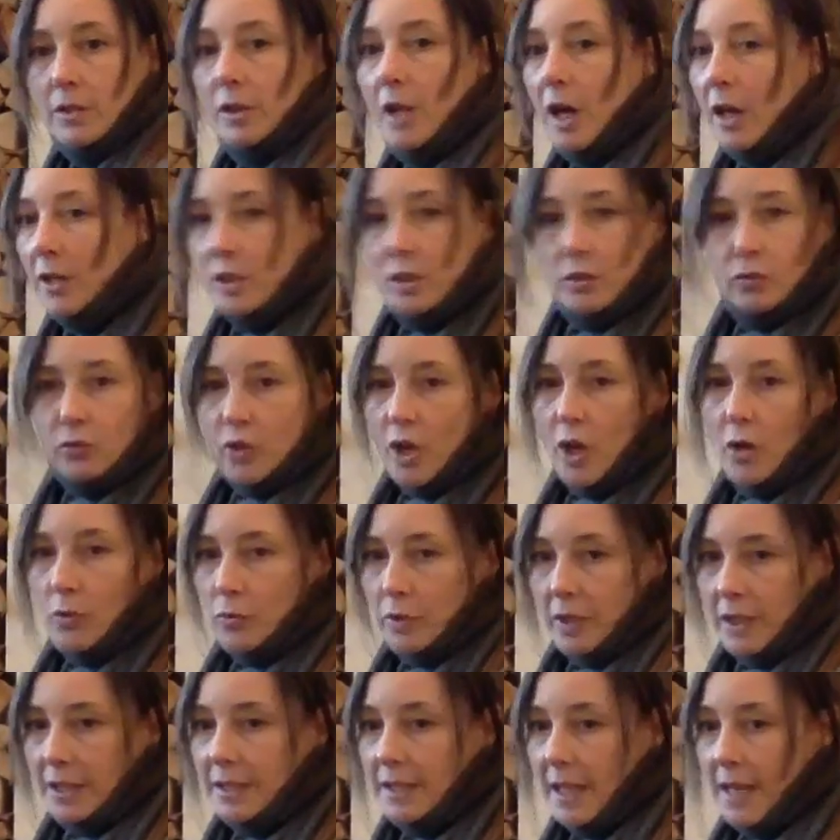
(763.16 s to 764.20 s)
and you'll know
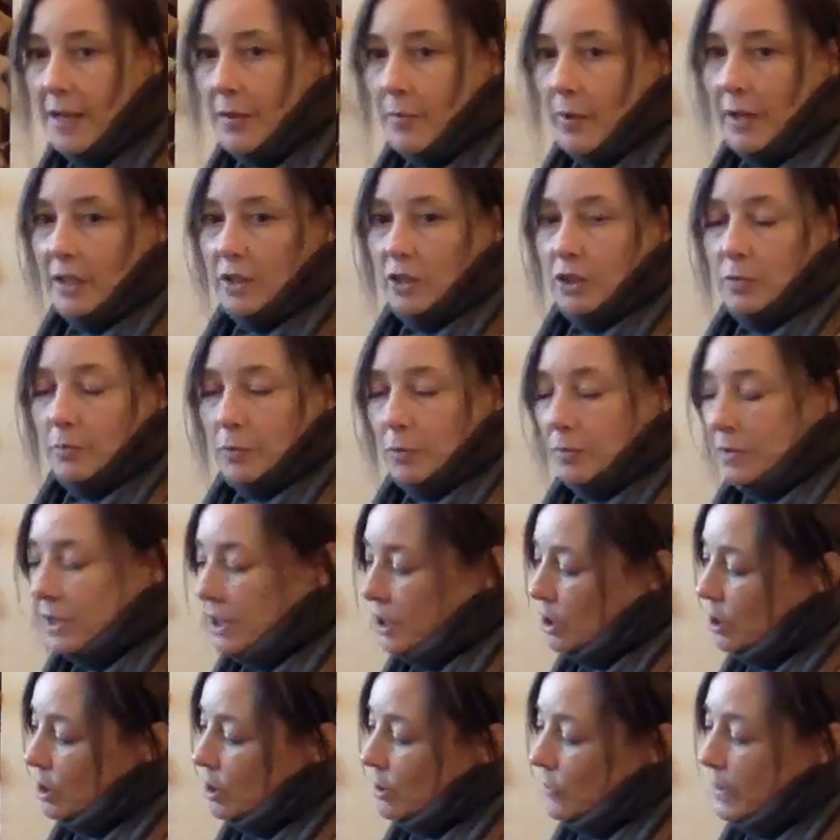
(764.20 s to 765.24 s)
this anyway because your mum
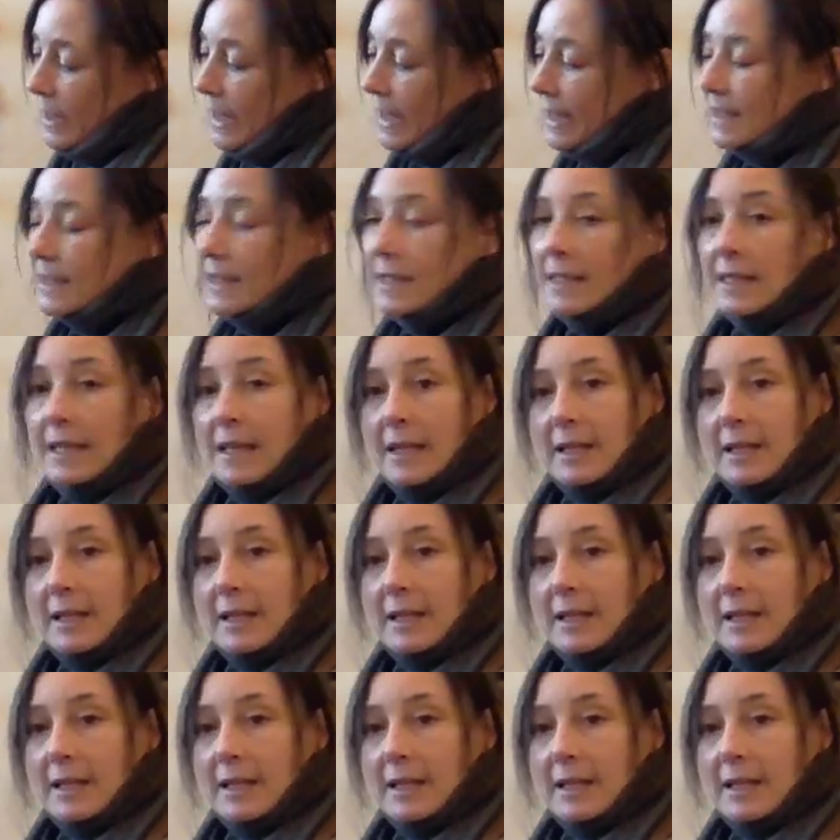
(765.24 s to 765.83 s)
said you're doing it, is